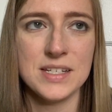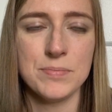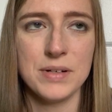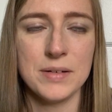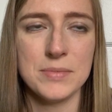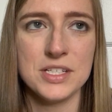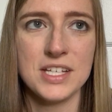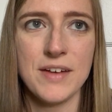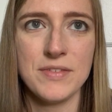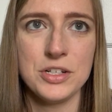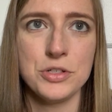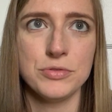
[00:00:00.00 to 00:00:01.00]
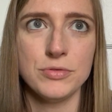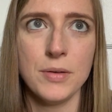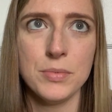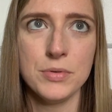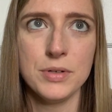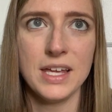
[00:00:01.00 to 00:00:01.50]
but I'm just having
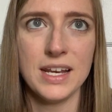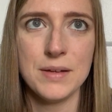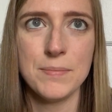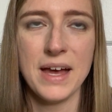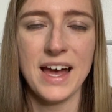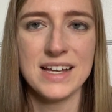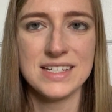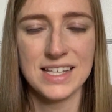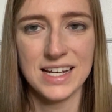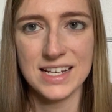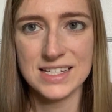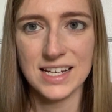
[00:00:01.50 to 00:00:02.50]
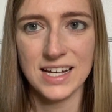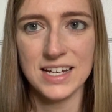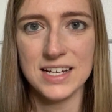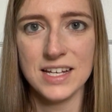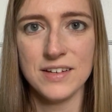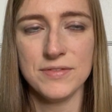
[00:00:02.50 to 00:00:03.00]
trouble getting past that
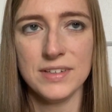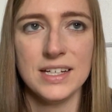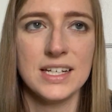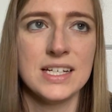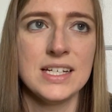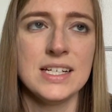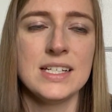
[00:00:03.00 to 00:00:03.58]
anxiety of like